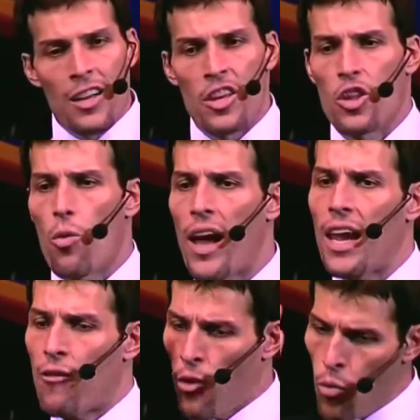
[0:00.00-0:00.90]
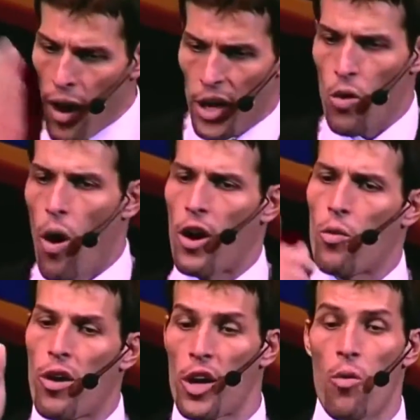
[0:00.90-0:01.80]
that the way to get from where you are to
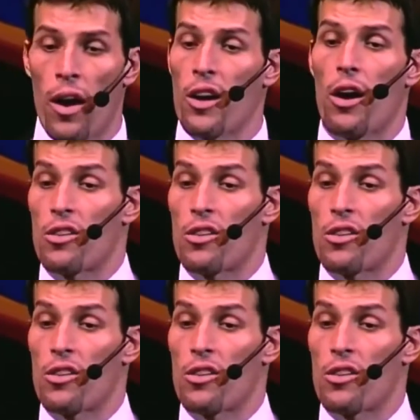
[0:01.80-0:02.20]
where do you want to go